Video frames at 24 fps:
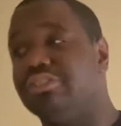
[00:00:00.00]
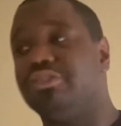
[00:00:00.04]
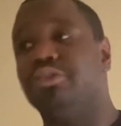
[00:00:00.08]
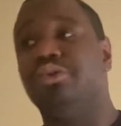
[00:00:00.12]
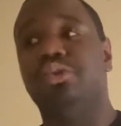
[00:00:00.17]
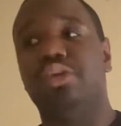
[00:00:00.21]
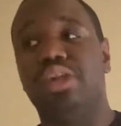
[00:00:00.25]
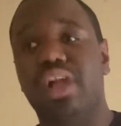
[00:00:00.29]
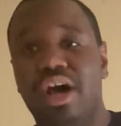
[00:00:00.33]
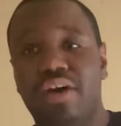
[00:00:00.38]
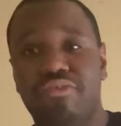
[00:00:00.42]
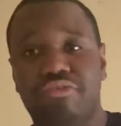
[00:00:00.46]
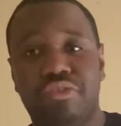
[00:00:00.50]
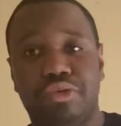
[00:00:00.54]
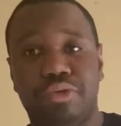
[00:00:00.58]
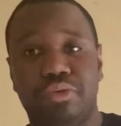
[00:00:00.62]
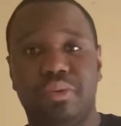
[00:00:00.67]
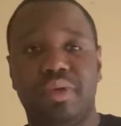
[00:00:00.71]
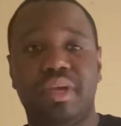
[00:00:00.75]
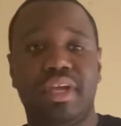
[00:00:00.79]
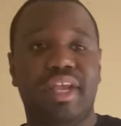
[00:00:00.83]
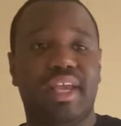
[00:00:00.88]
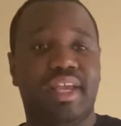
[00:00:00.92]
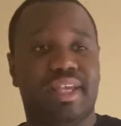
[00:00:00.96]
To Love
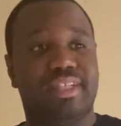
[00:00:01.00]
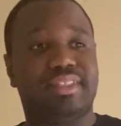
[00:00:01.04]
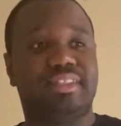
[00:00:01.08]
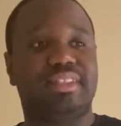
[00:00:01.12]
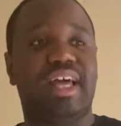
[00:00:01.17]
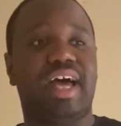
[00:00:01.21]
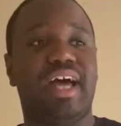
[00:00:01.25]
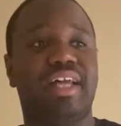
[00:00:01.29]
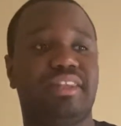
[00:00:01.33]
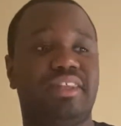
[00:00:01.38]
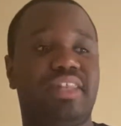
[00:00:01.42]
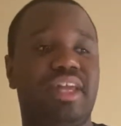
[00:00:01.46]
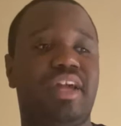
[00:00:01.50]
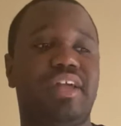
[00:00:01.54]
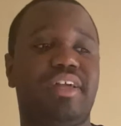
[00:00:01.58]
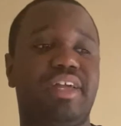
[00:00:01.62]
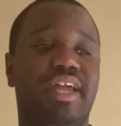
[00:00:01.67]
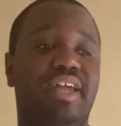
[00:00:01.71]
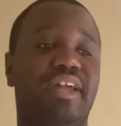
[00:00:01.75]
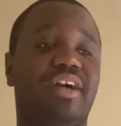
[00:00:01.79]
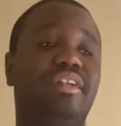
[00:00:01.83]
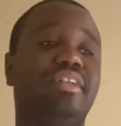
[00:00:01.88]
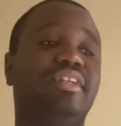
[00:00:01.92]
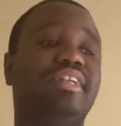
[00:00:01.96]
Root. It's not there
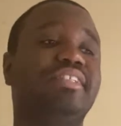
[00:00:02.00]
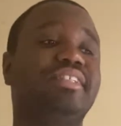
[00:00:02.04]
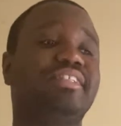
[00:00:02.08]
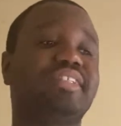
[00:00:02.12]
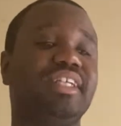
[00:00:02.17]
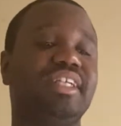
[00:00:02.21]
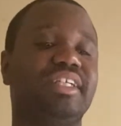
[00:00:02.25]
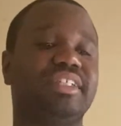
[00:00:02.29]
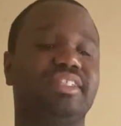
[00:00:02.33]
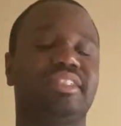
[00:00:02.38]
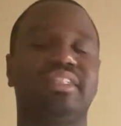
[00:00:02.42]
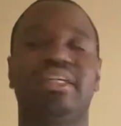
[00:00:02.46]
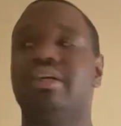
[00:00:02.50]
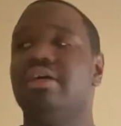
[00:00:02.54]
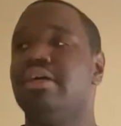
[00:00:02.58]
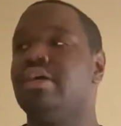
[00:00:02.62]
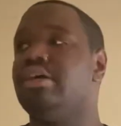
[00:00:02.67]
yet on the scenes.